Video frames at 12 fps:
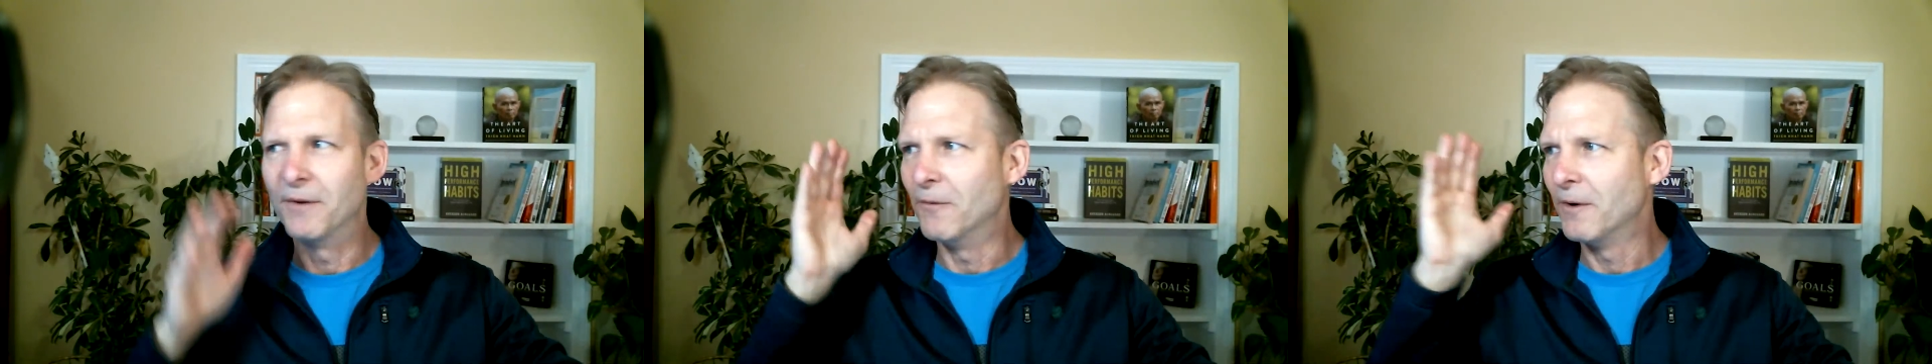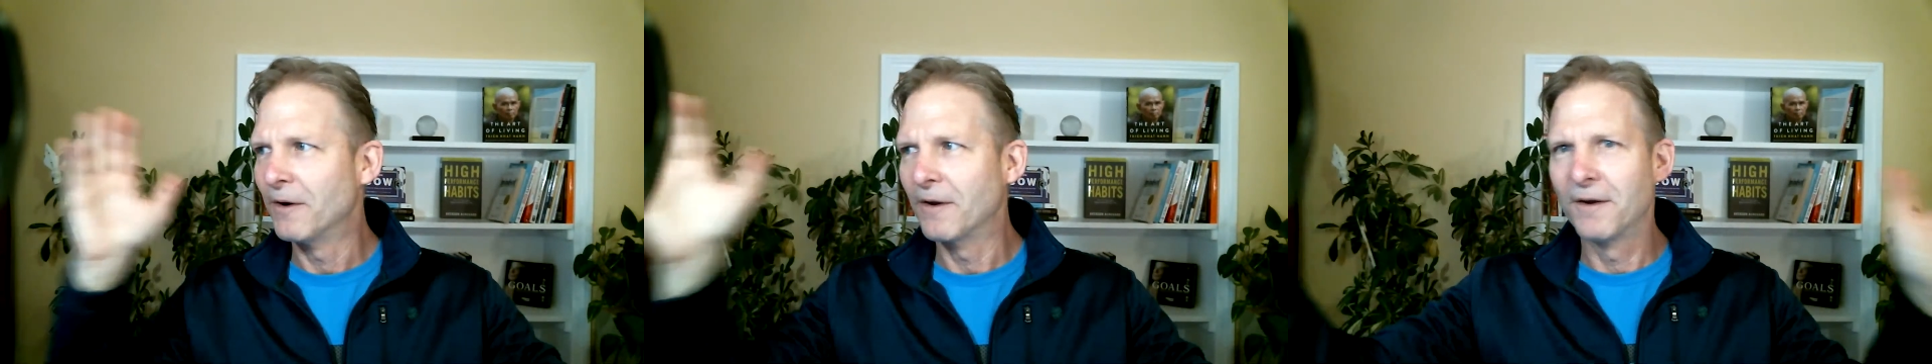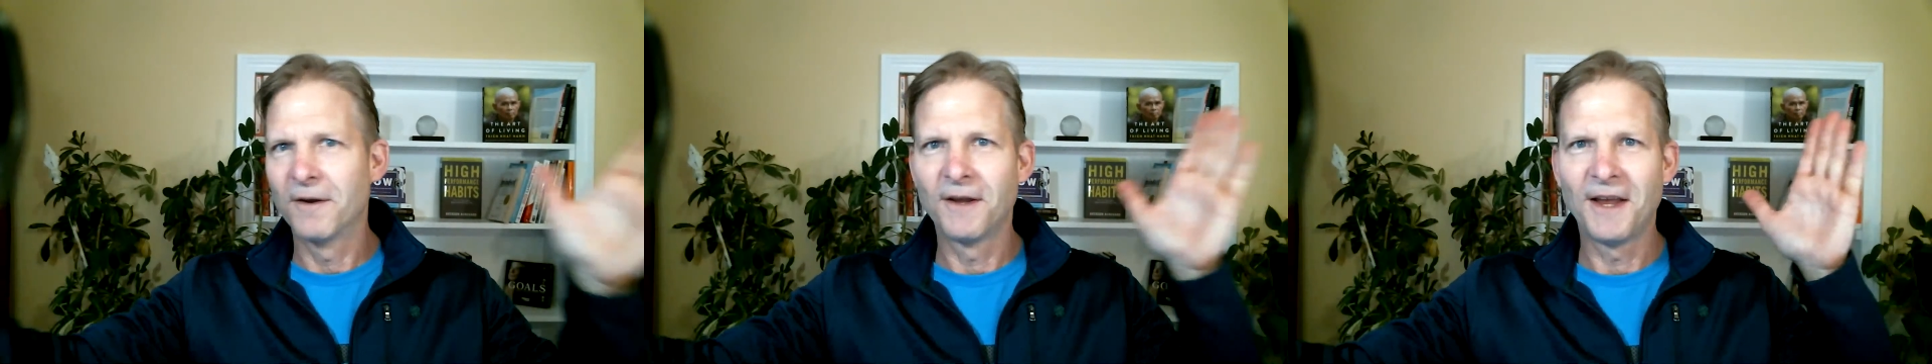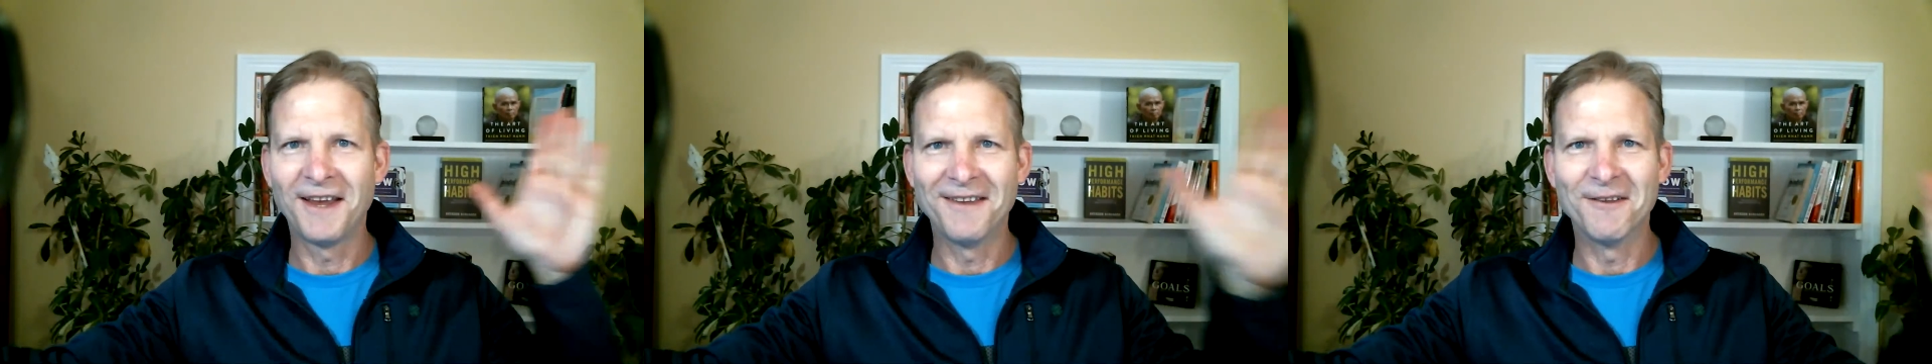work
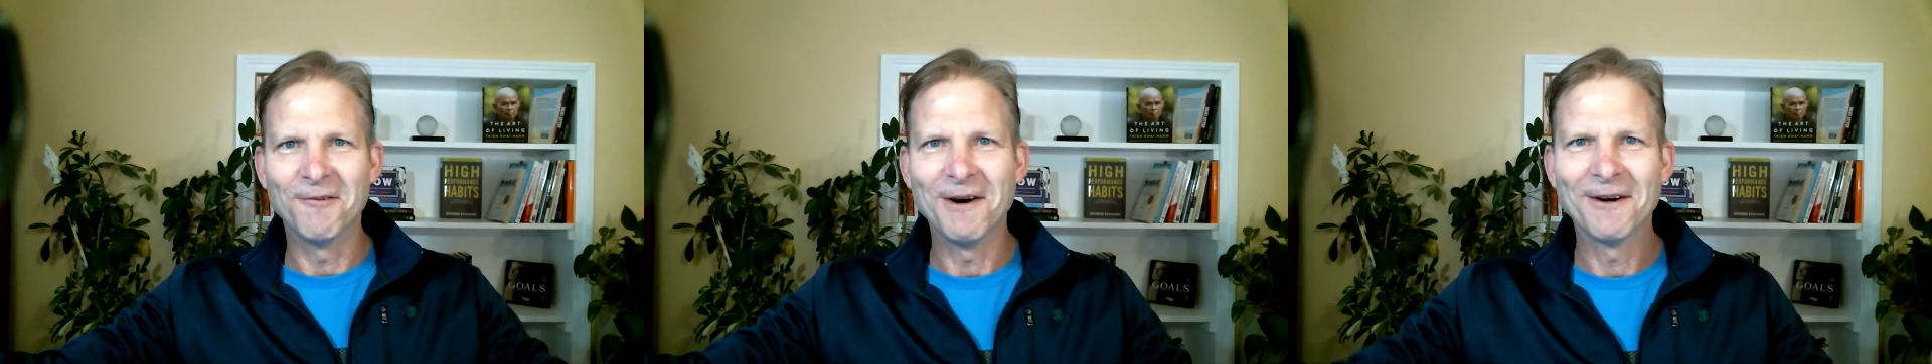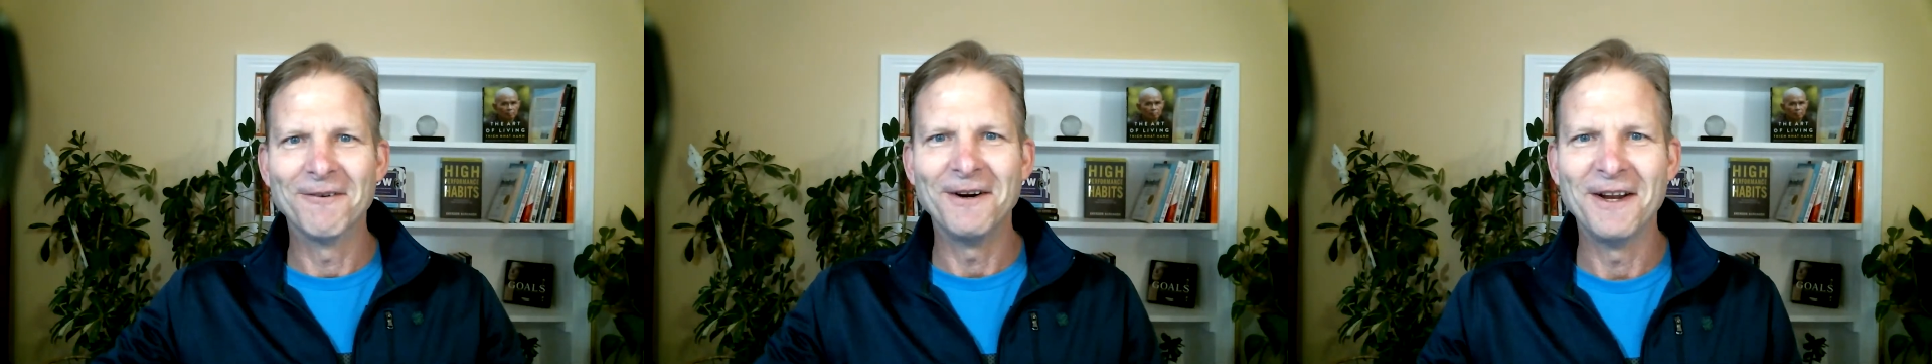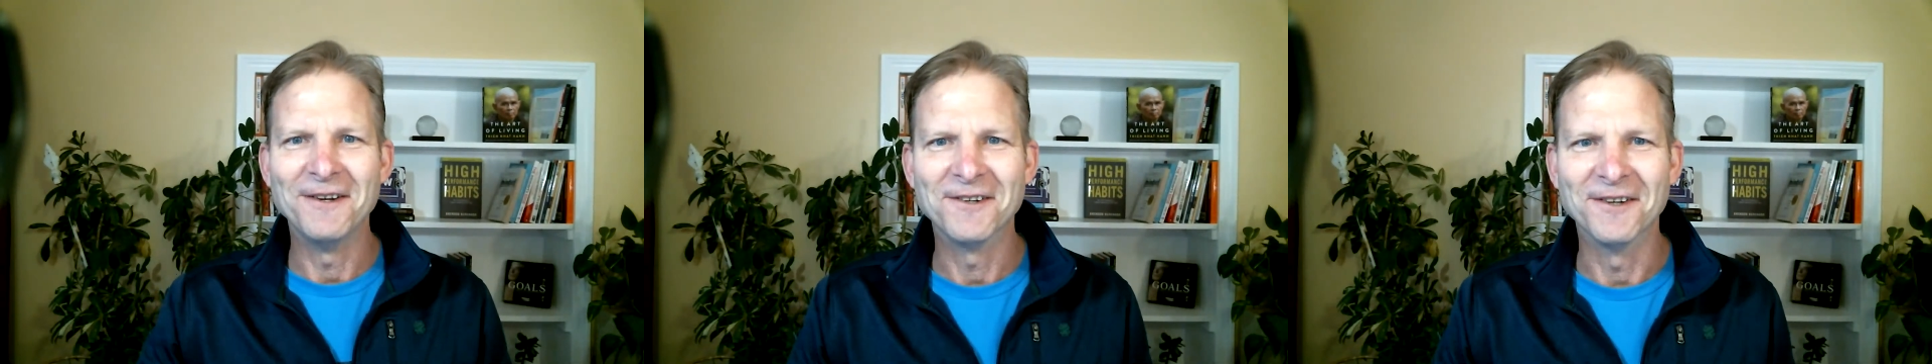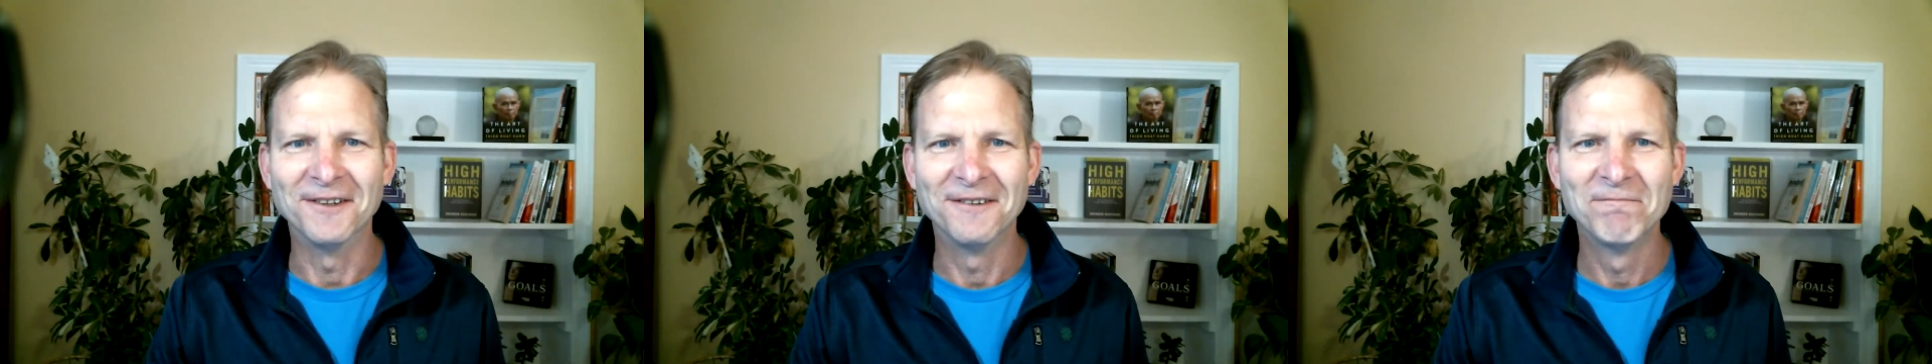and the recreation.